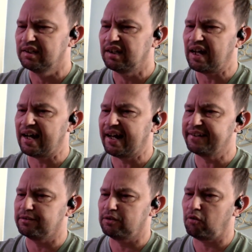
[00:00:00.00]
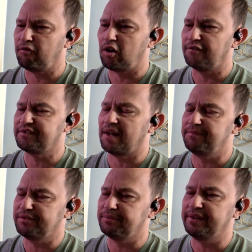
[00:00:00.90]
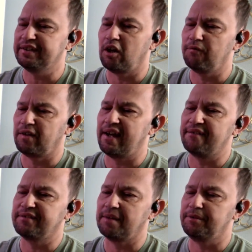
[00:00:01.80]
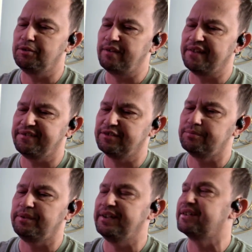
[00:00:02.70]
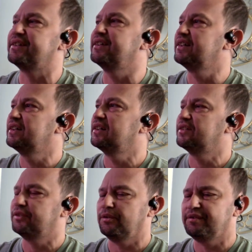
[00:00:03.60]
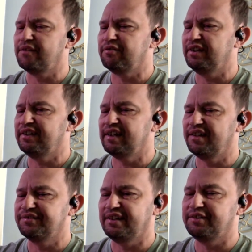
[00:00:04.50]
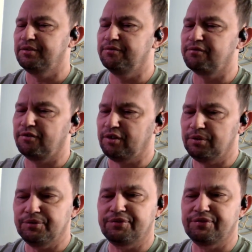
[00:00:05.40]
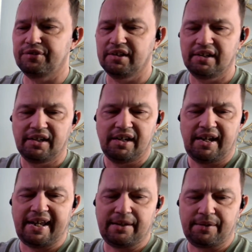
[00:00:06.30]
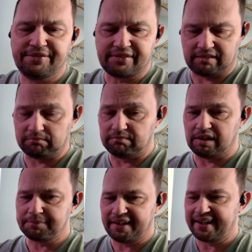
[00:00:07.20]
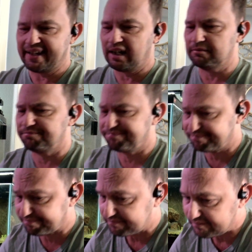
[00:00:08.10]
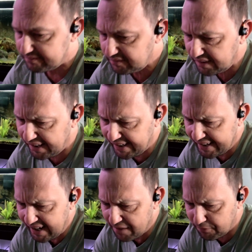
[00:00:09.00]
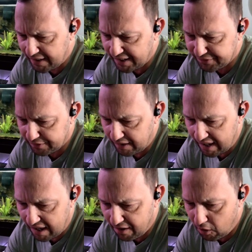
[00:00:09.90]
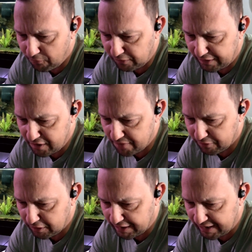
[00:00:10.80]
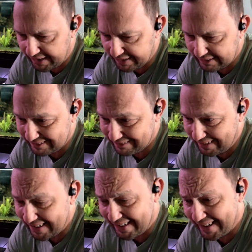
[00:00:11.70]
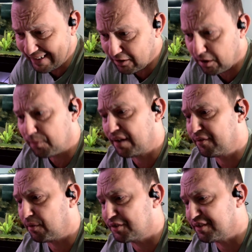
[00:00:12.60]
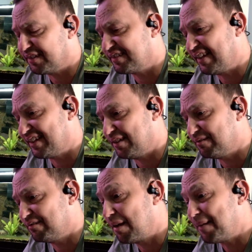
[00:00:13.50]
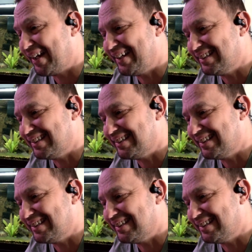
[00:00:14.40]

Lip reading: I don't know if I'll have time this week. Hopefully I have time to do that this week. So definitely stay tuned for those. Anyways, I'm going to head out, and everyone hopefully you have a great night and day, or whenever you're watching this. Thank you. Bye.